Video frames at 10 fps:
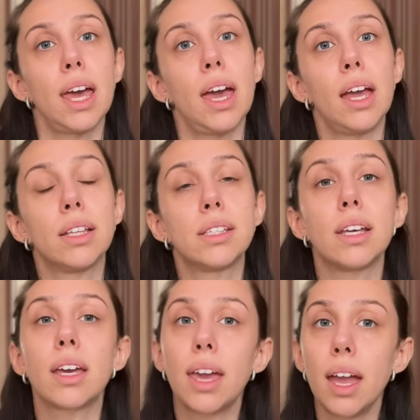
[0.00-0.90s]
And
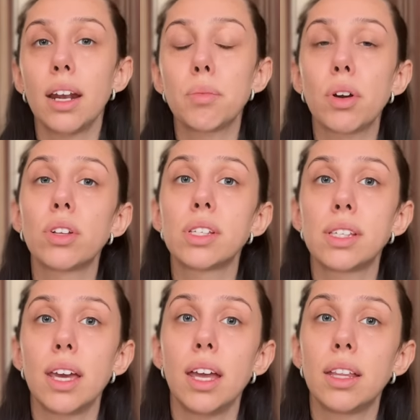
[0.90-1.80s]
again, I'm gonna
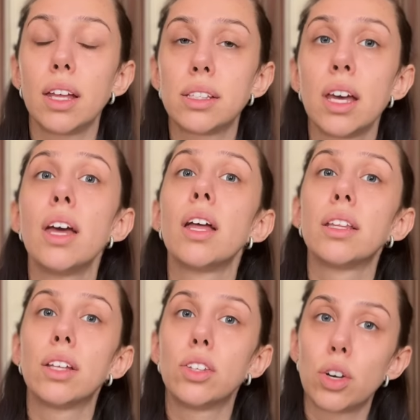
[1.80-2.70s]
say that
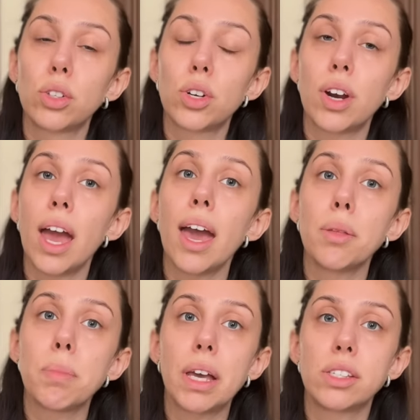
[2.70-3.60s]
the doctor I
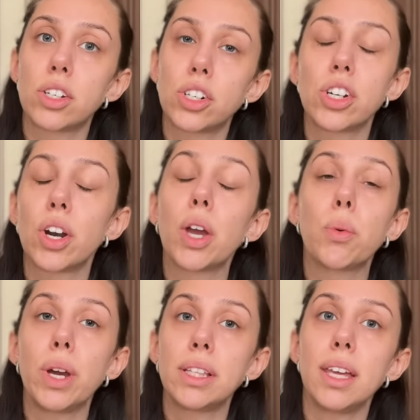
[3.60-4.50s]
had my surgery
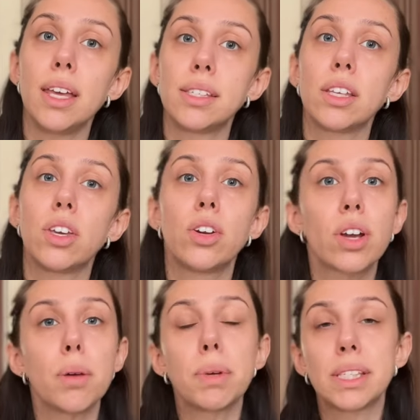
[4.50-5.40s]
with is
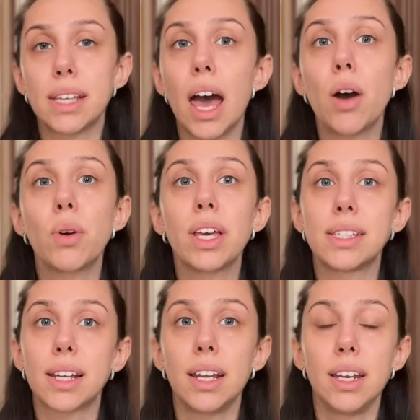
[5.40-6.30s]
Görkem Atsal.
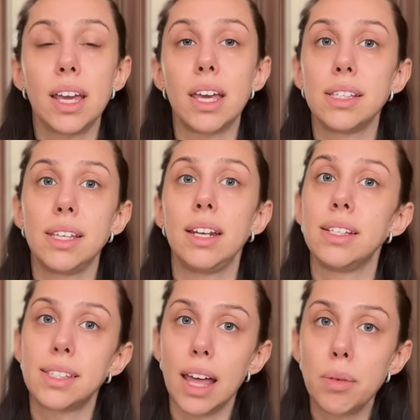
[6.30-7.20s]
His clinic is in
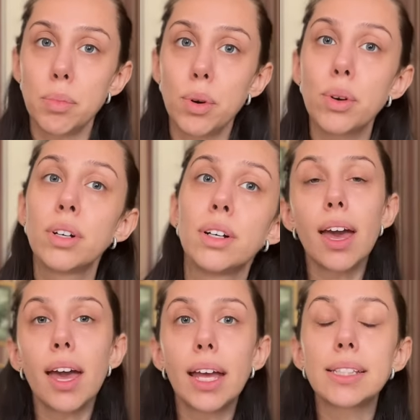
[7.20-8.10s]
Istanbul,
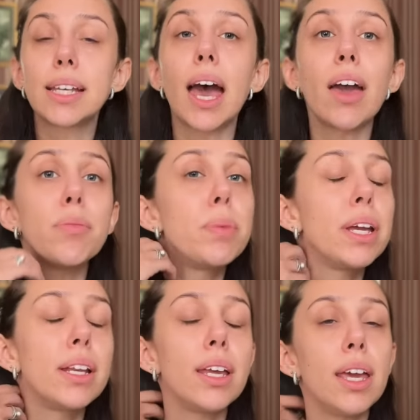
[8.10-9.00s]
and I've
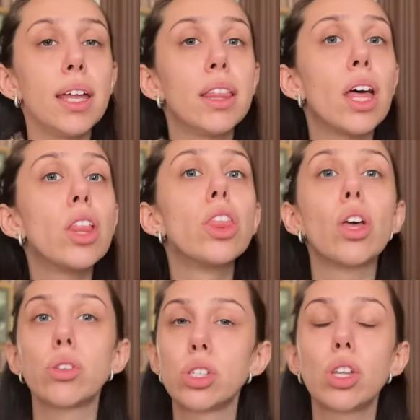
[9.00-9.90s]
been in
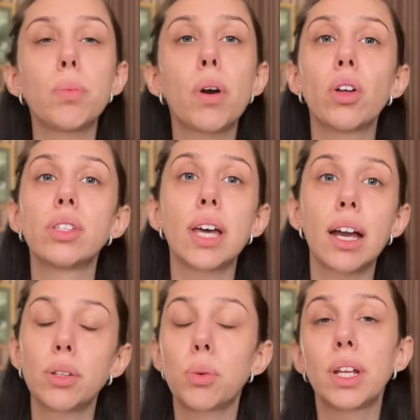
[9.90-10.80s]
non-stop
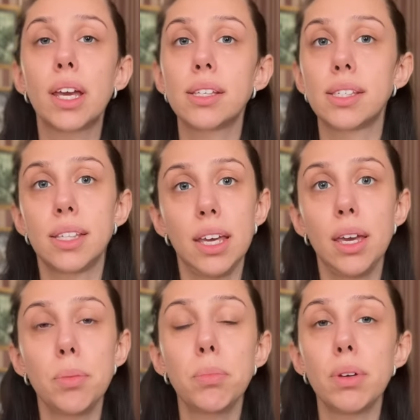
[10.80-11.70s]
contact with his
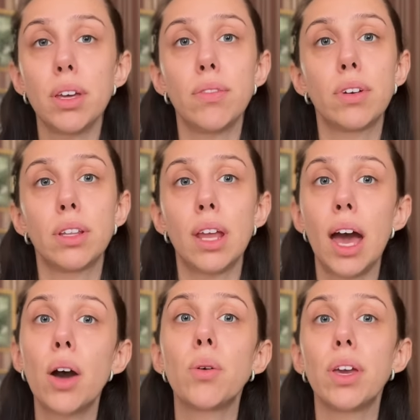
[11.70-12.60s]
team. Even
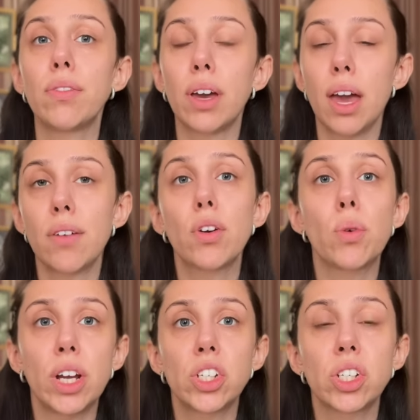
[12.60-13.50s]
now, if I have
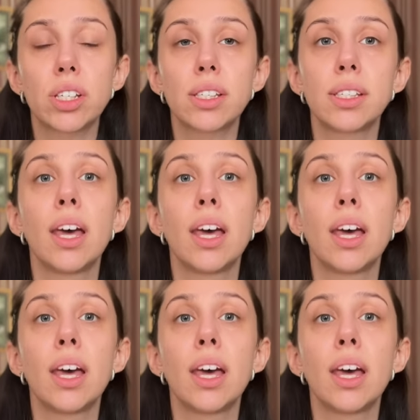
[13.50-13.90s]
questions,